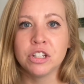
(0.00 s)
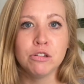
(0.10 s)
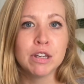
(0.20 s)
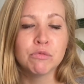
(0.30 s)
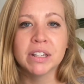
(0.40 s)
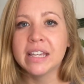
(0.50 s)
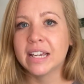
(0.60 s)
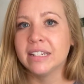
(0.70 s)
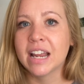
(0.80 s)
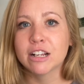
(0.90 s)
You can really
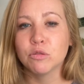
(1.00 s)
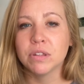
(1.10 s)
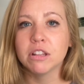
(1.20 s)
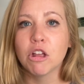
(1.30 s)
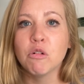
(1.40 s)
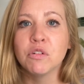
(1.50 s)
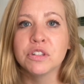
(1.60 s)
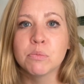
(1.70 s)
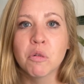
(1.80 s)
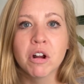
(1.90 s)
connect with
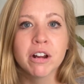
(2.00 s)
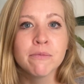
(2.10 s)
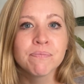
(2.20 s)
locals more.